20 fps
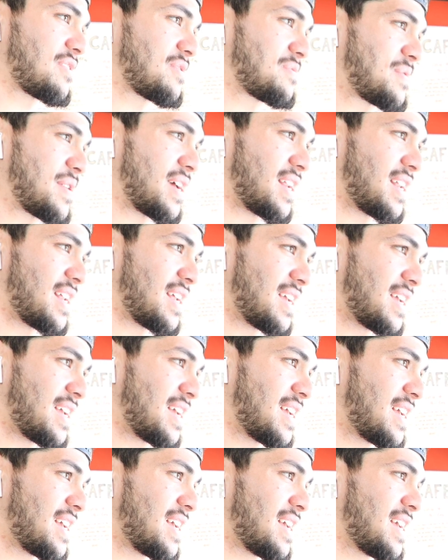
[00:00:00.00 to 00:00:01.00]
everybody. You've
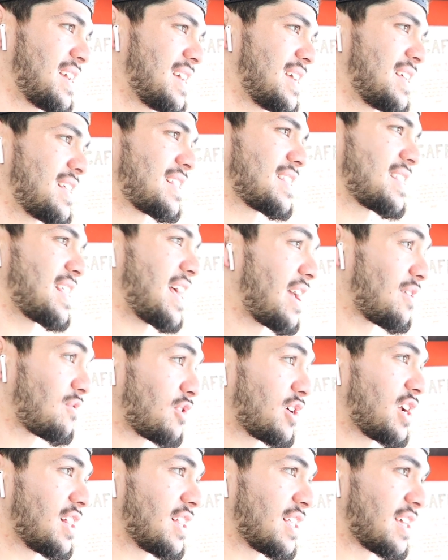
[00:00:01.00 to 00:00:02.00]
inspired me. That,
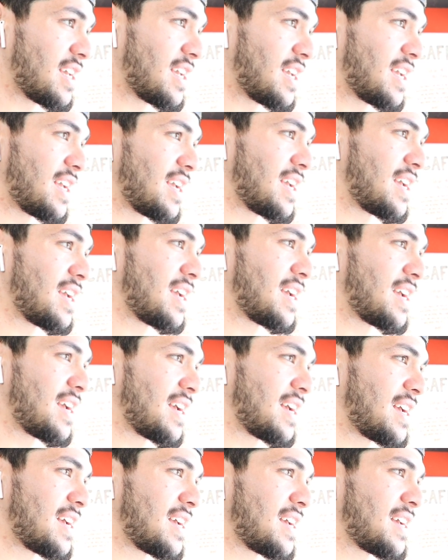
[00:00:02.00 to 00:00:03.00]
really? You totally